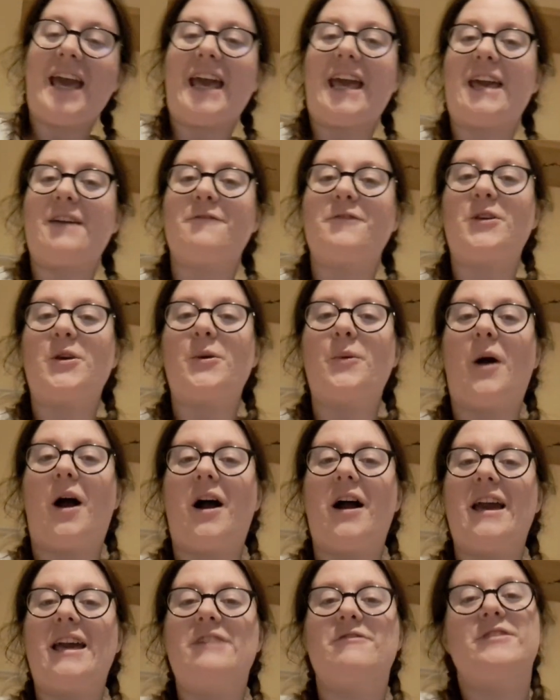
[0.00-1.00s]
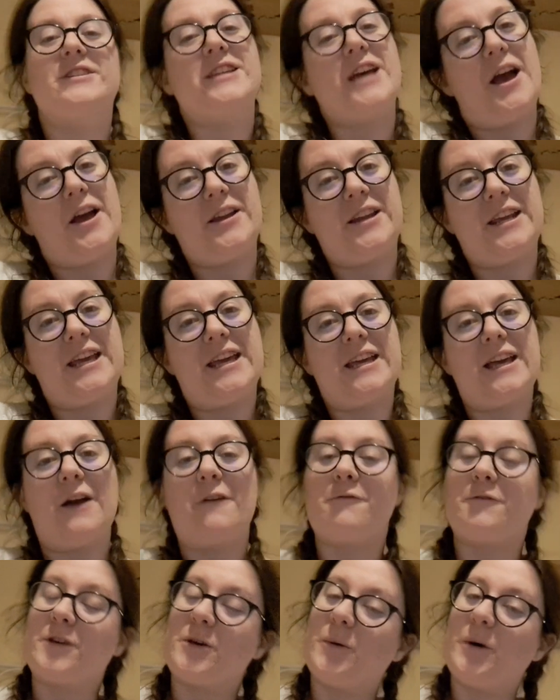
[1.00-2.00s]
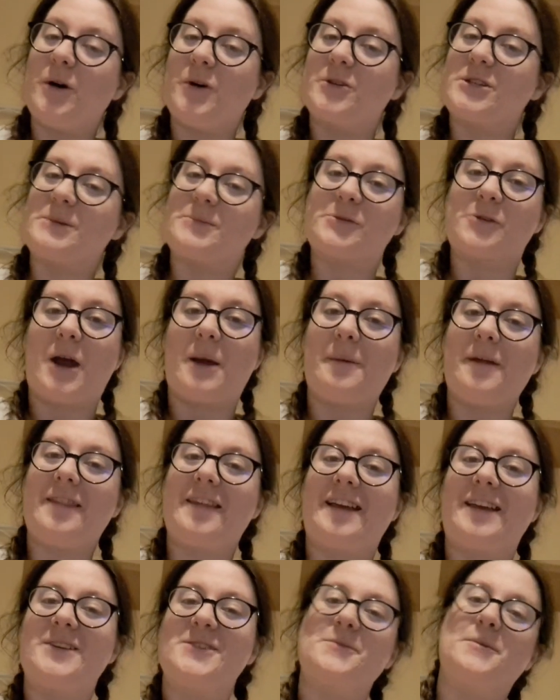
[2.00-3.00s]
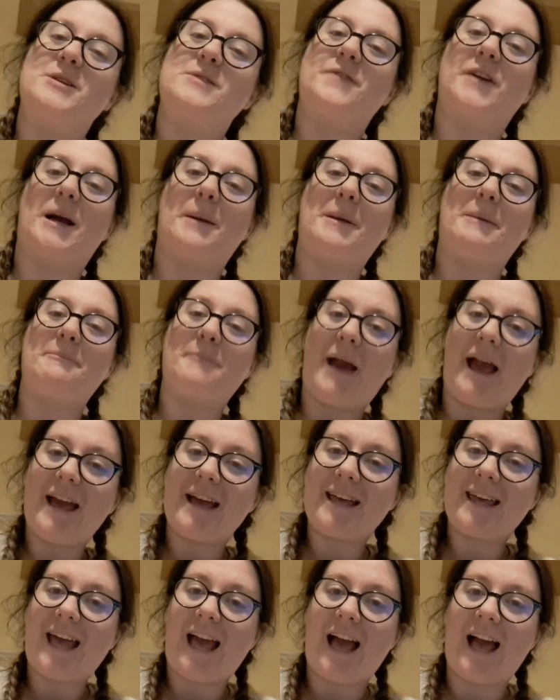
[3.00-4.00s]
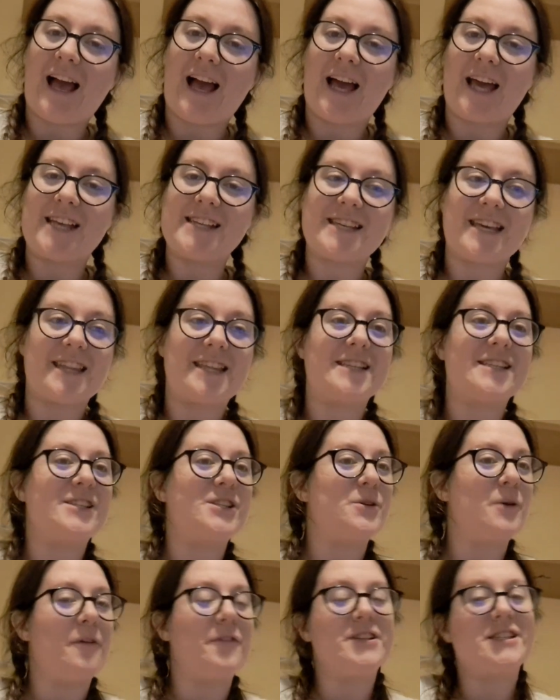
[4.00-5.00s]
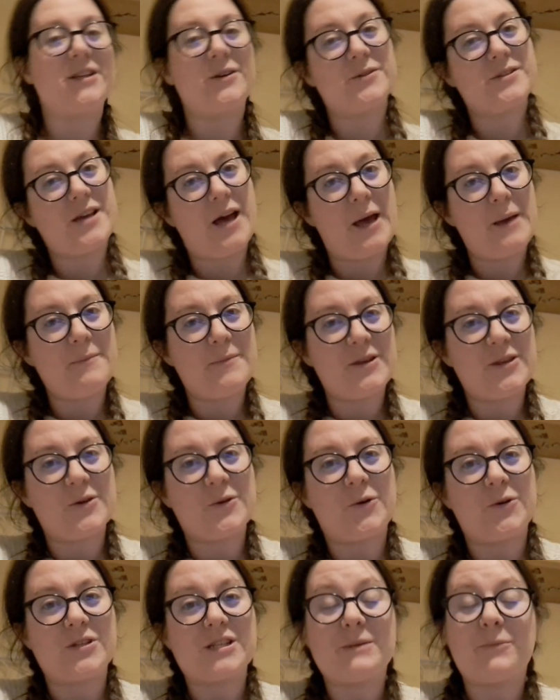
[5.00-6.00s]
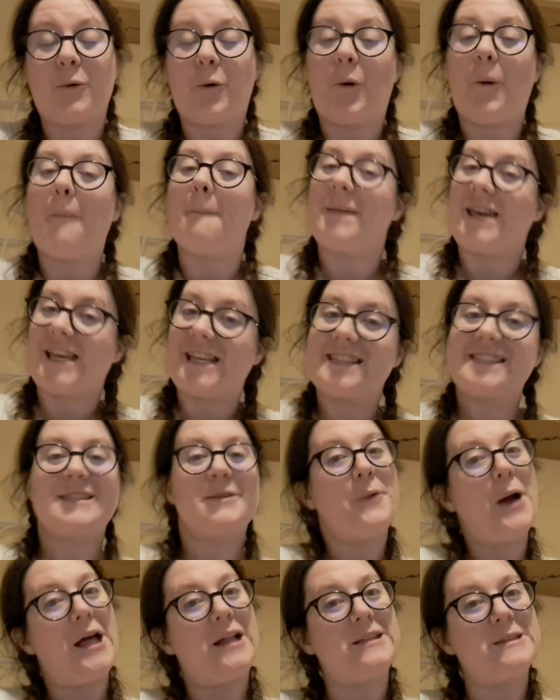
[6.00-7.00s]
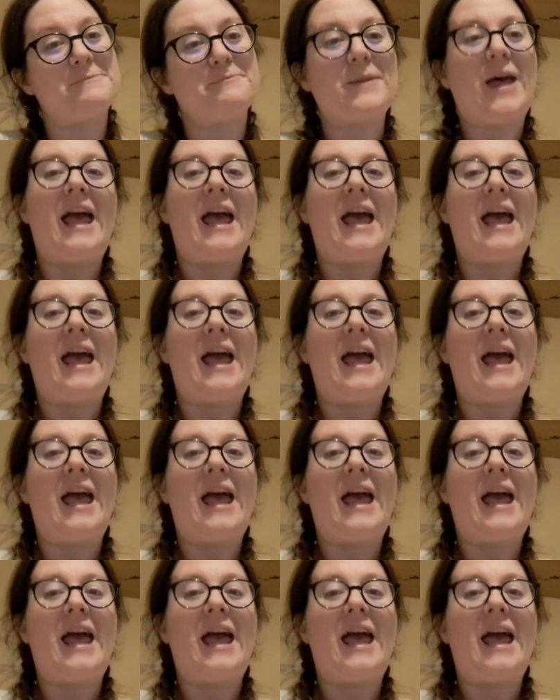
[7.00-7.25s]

If you are a returning viewer or subscriber, thank you so much for coming back. I say this to you every single time, but your support means the world.